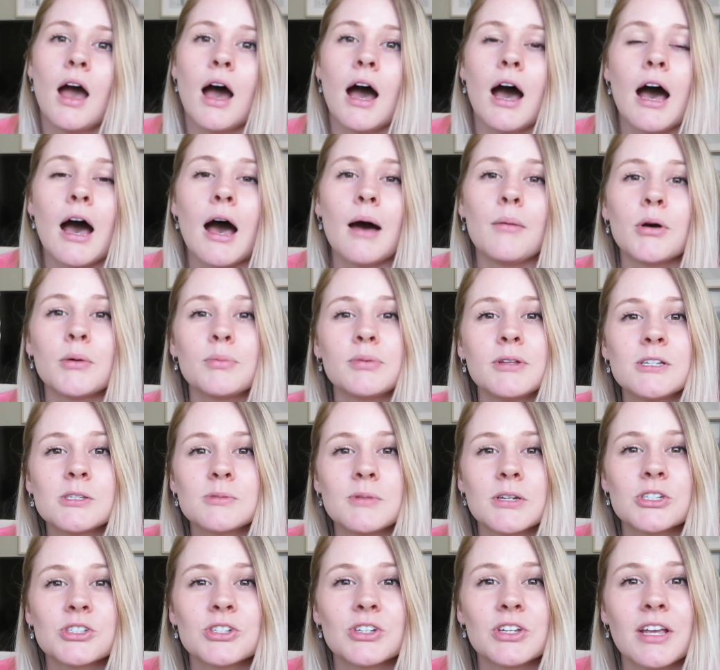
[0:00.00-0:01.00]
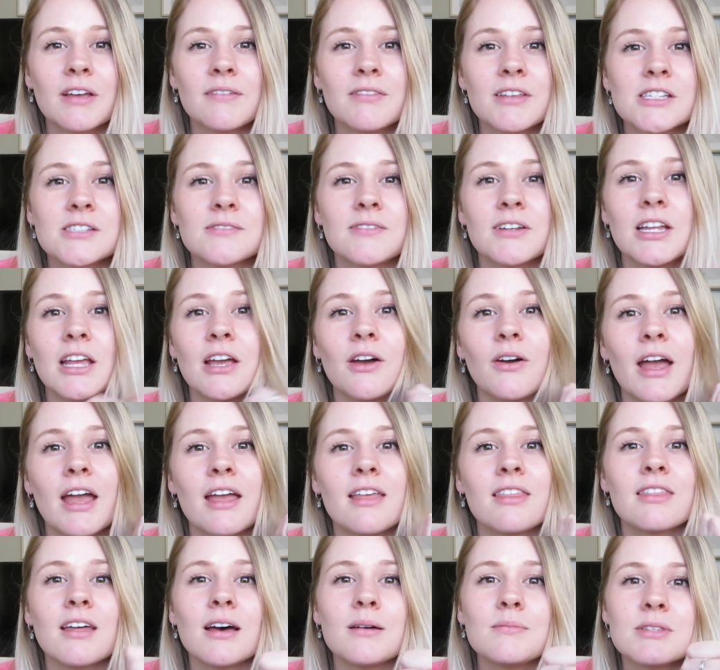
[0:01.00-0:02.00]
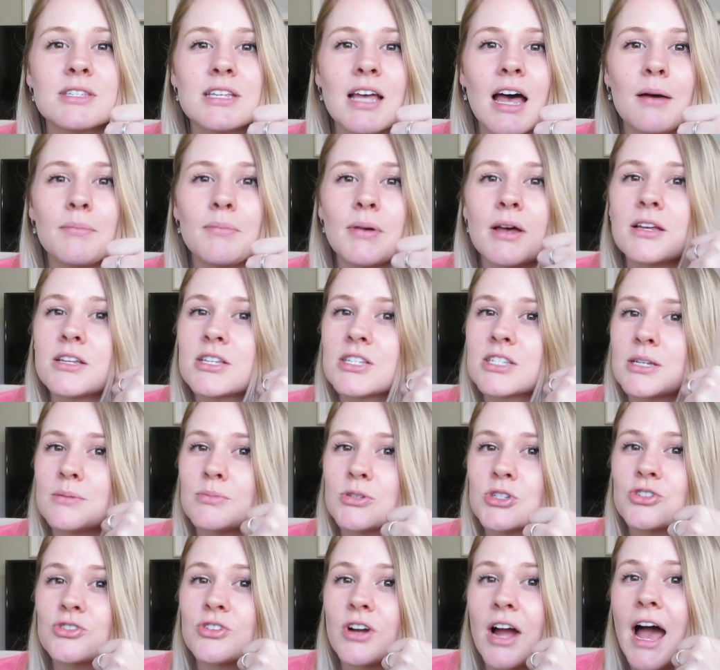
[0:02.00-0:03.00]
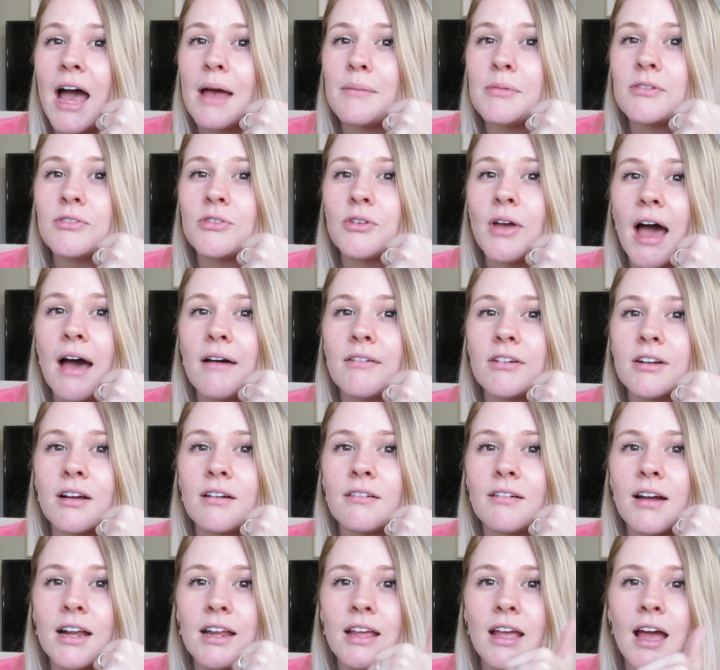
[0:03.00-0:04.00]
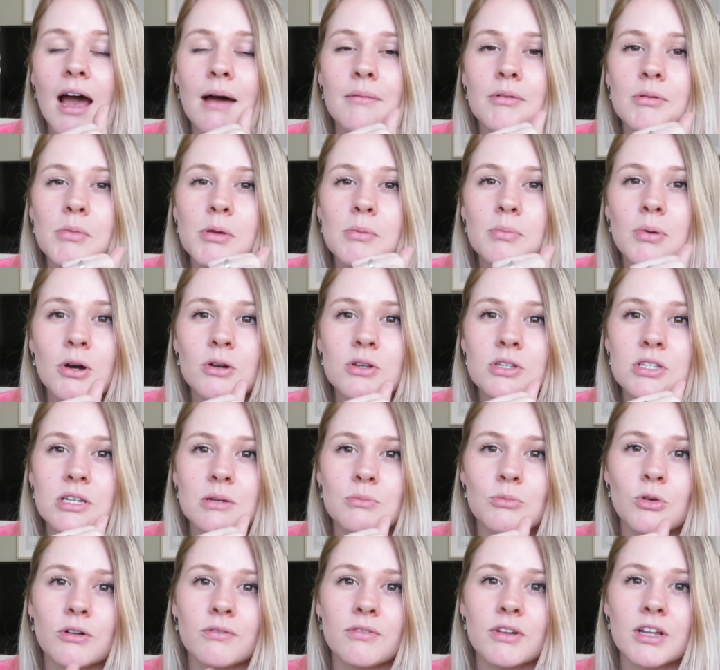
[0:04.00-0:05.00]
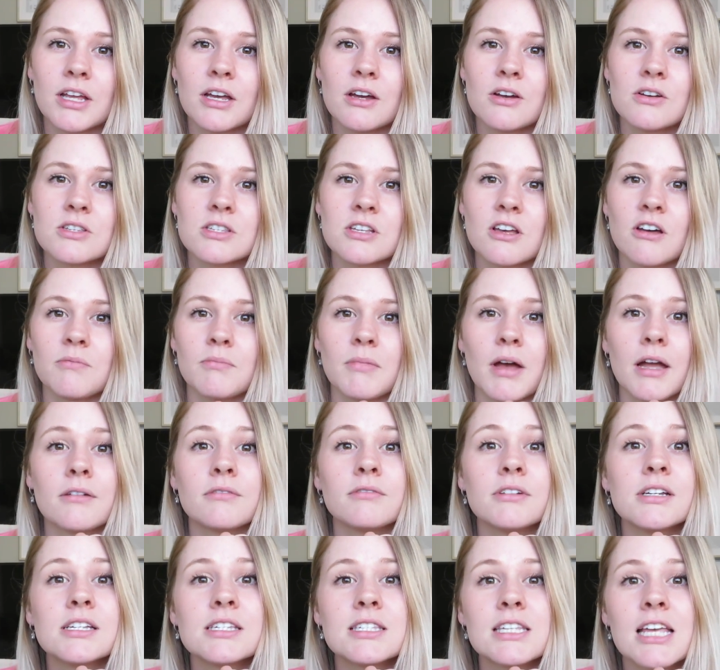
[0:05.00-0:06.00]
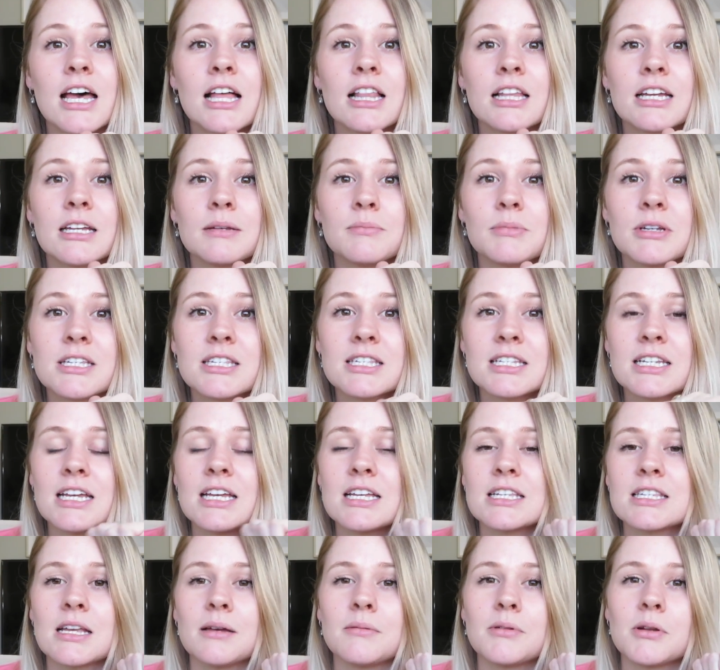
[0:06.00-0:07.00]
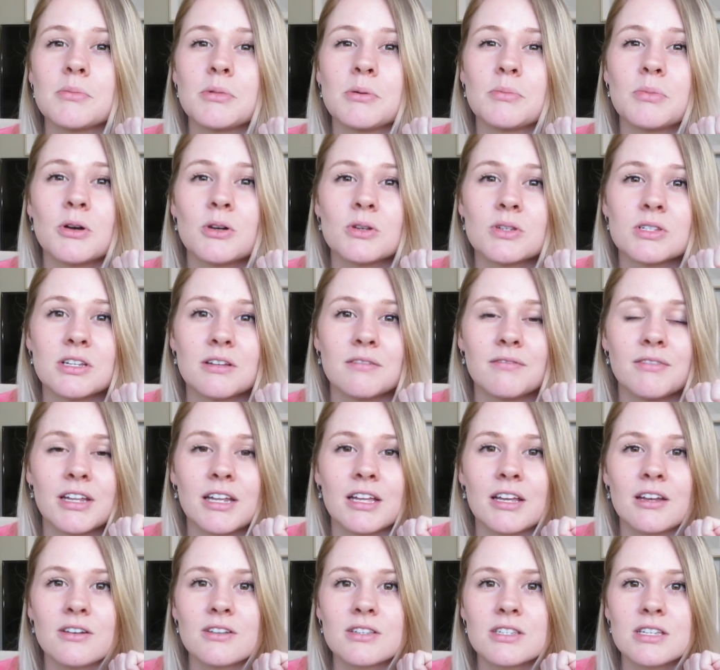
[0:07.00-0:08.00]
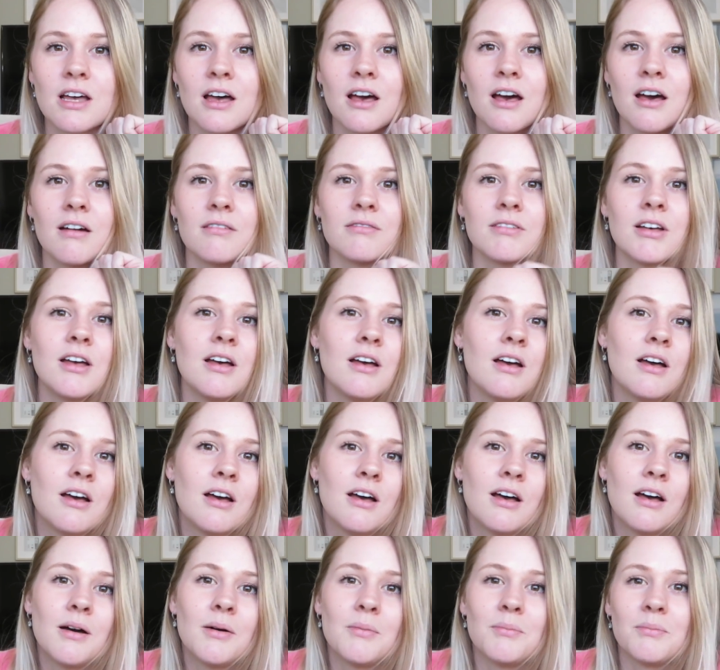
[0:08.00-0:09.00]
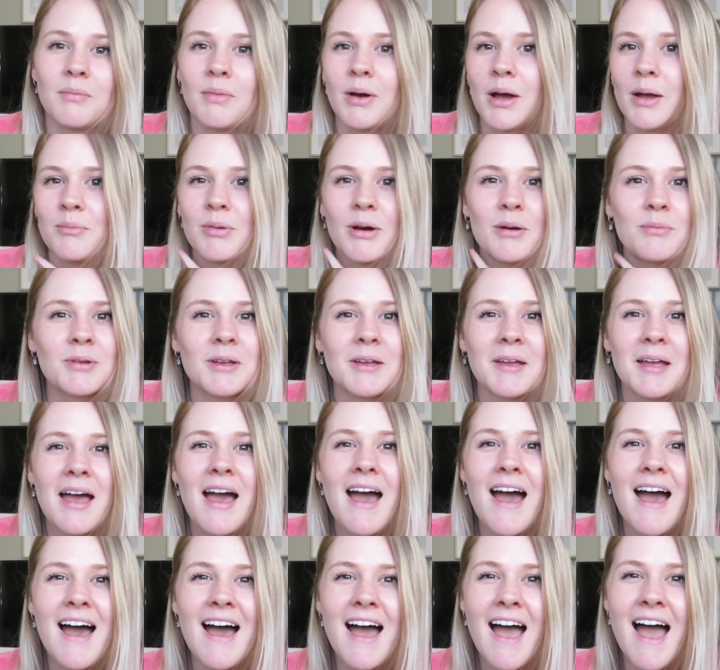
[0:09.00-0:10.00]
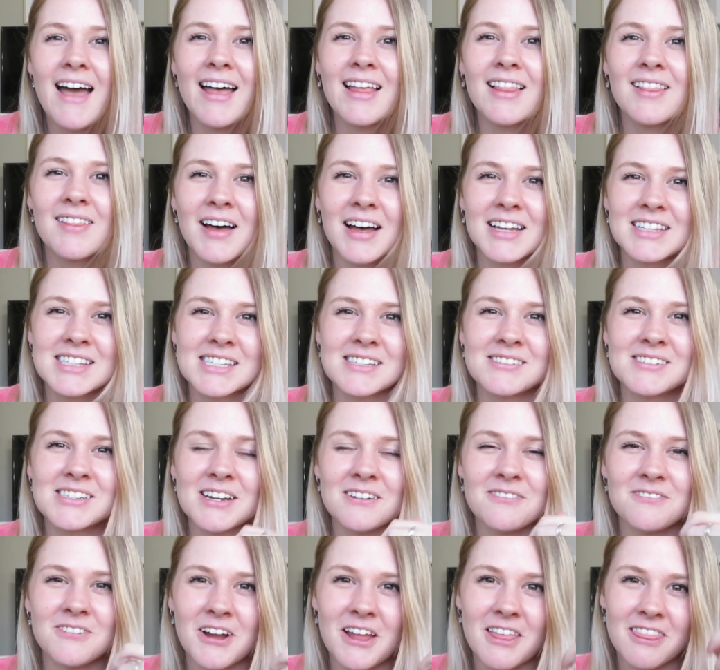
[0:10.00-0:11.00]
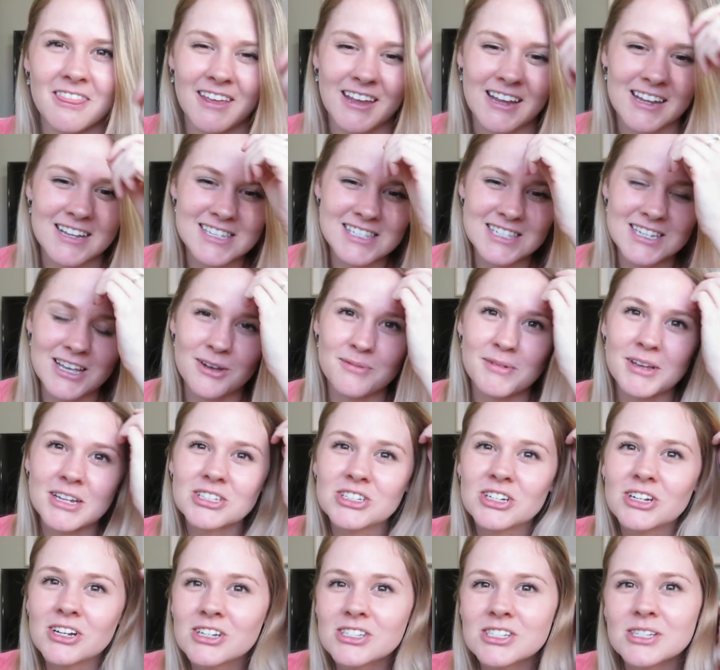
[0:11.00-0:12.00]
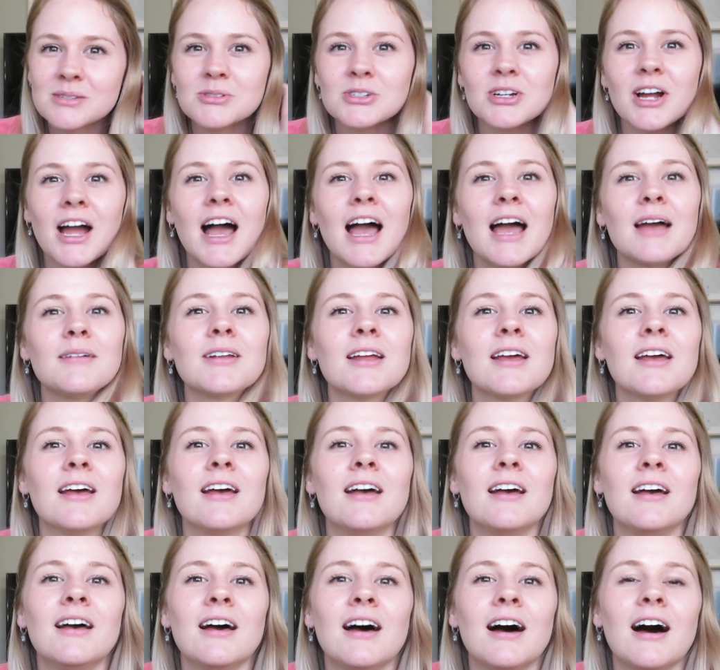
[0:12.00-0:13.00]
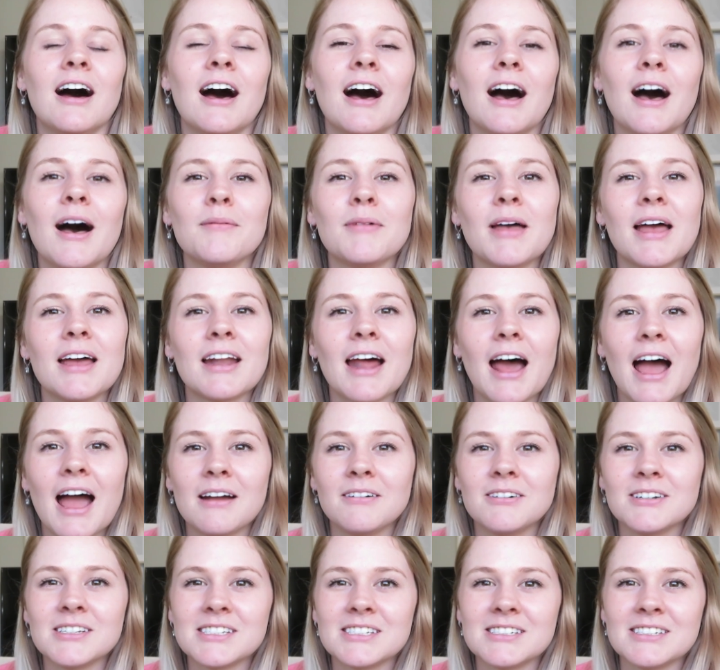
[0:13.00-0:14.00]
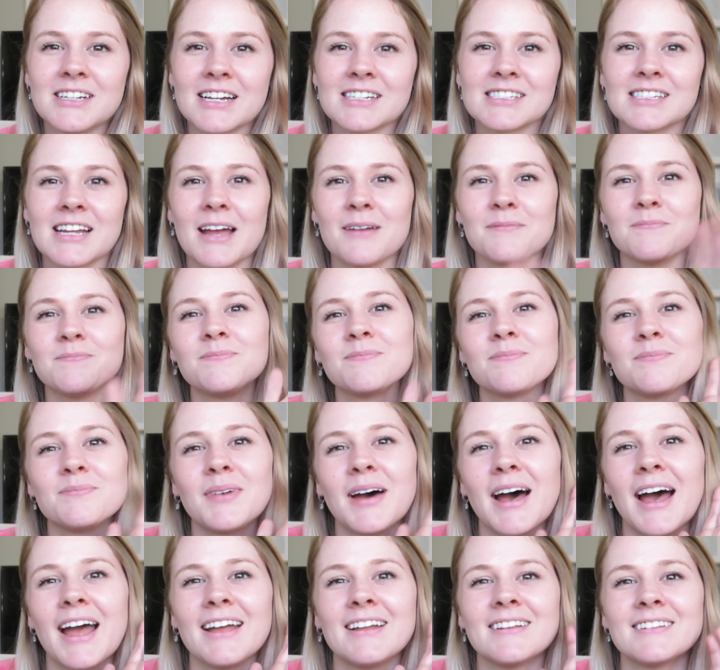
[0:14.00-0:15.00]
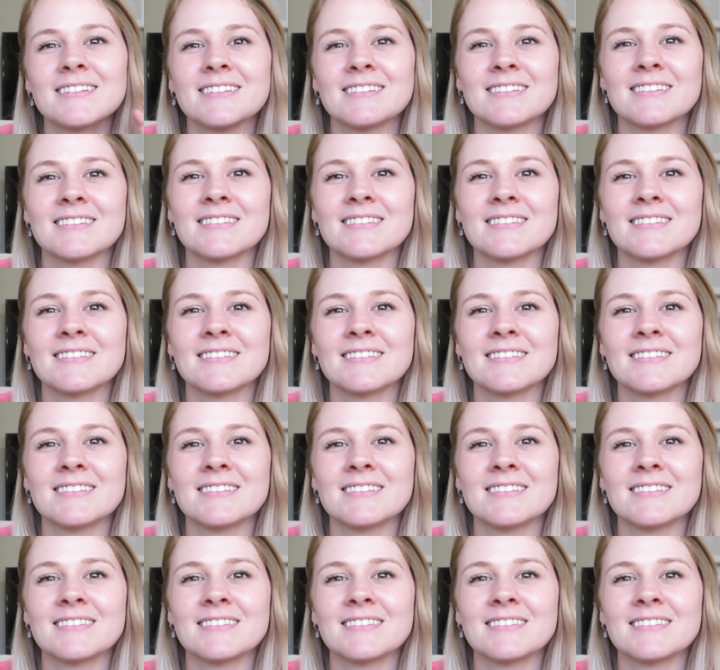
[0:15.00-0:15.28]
But please make sure you give this video a thumbs up. Subscribe if you haven't already. I'm going to be posting more videos of my reselling business. I'm going to be posting videos of my puppy, lots of different things. So make sure you're subscribed, and I will see you next time. Bye.